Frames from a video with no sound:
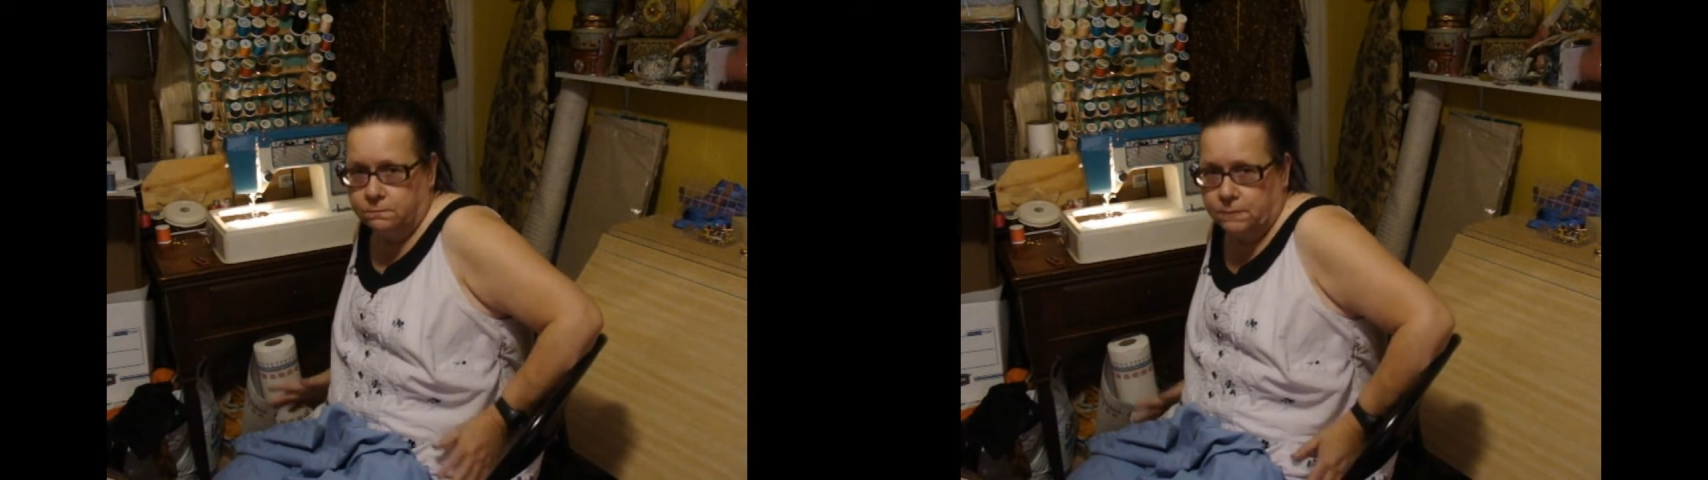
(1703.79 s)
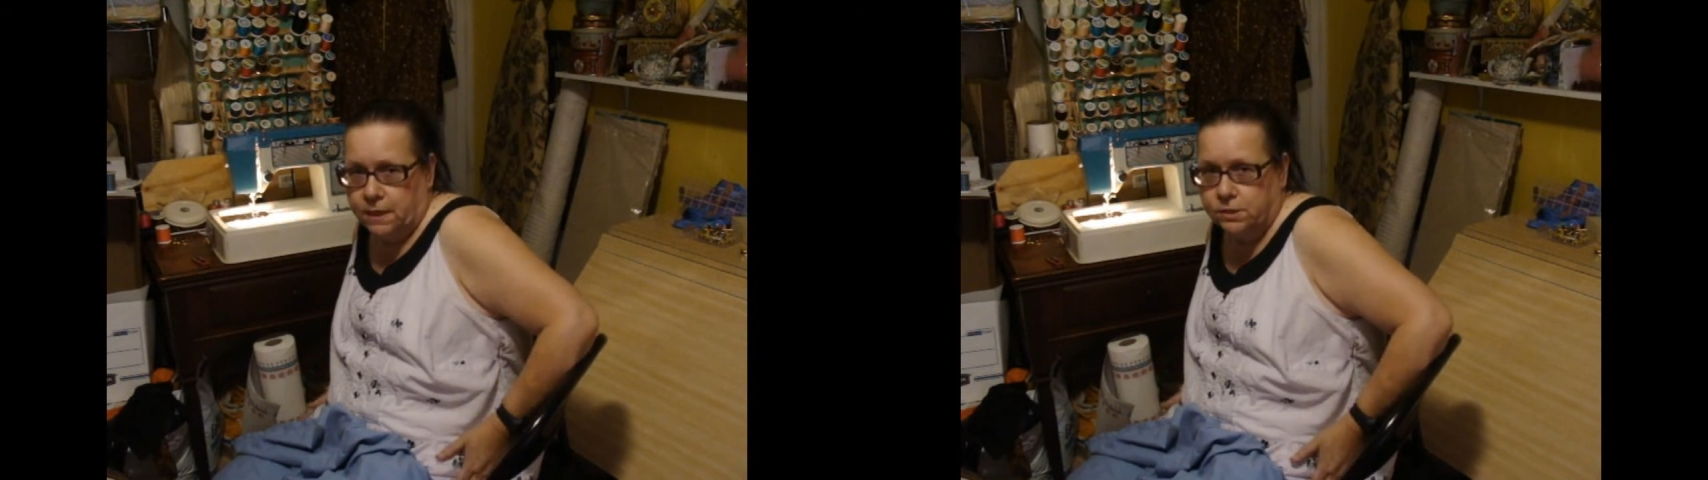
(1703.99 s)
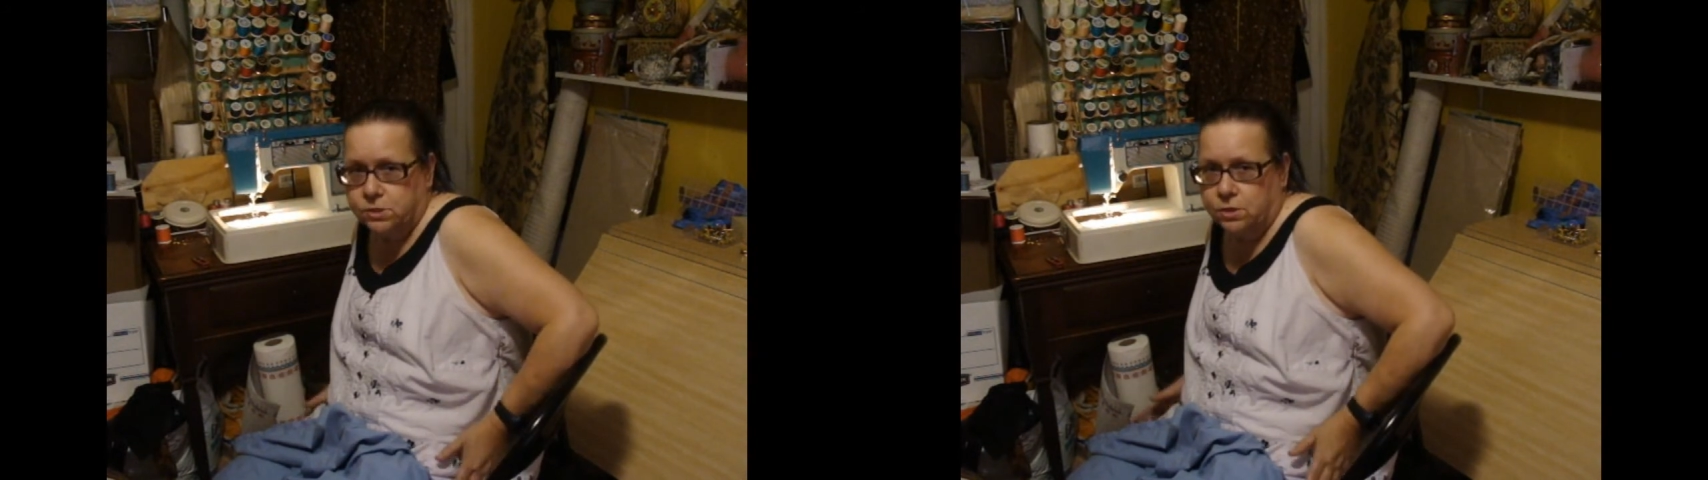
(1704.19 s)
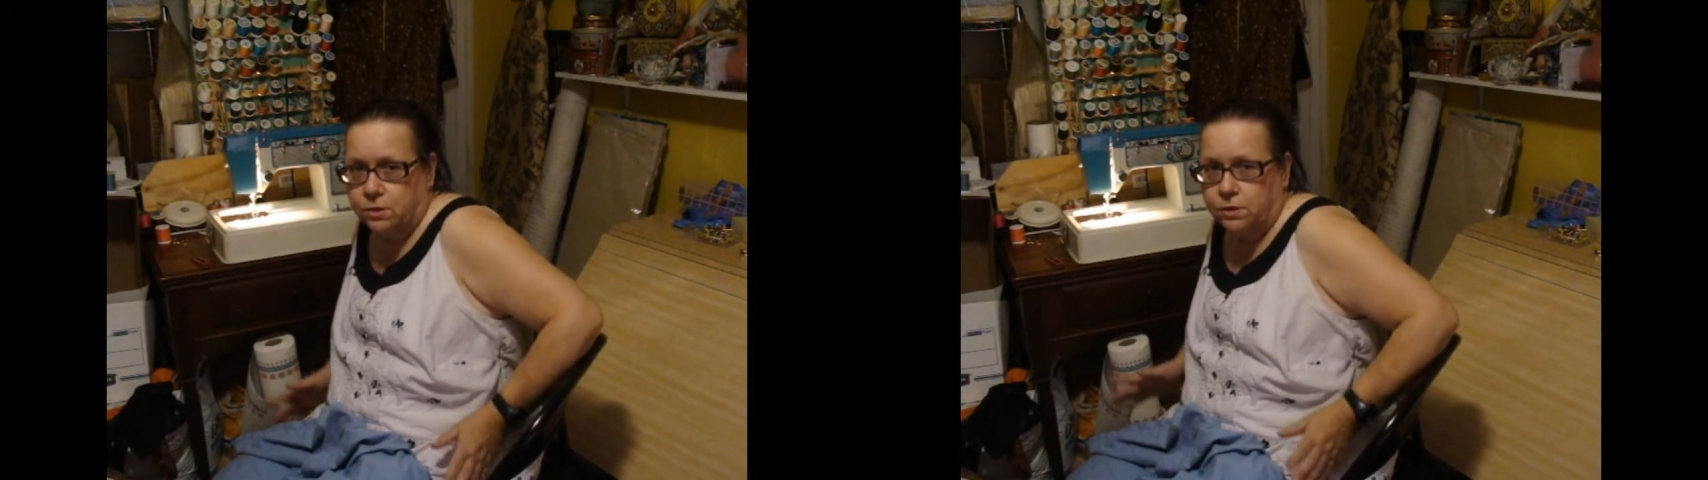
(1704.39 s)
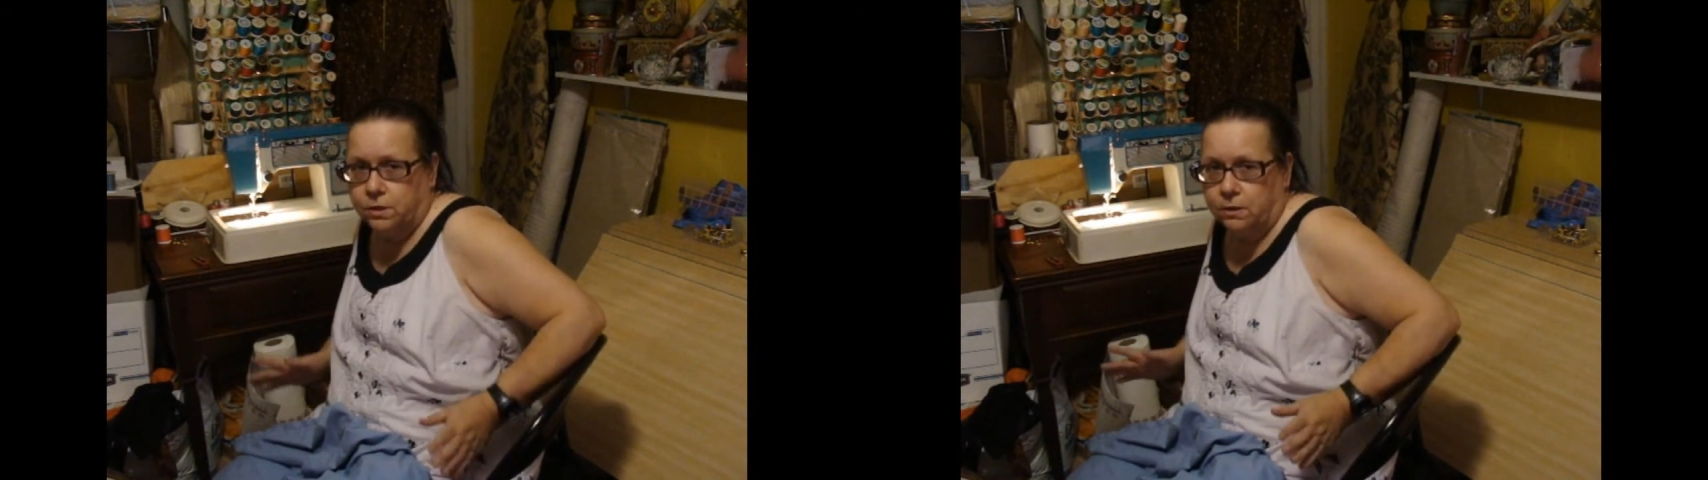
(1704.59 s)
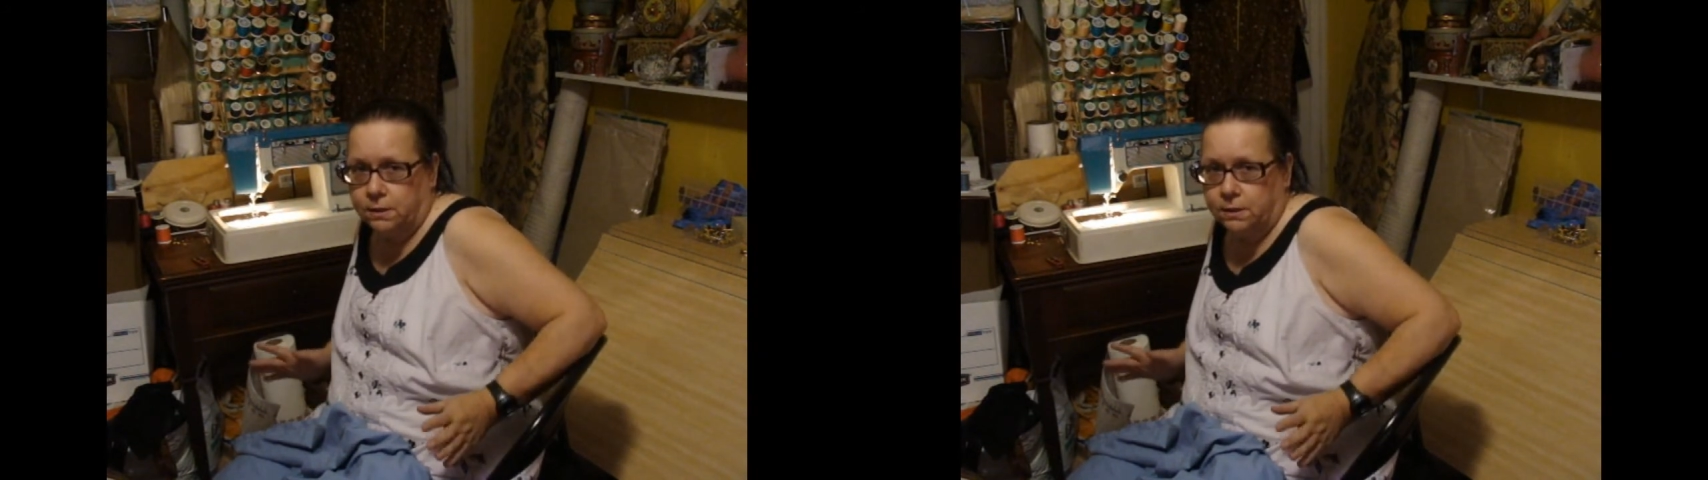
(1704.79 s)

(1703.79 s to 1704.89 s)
Make sure you're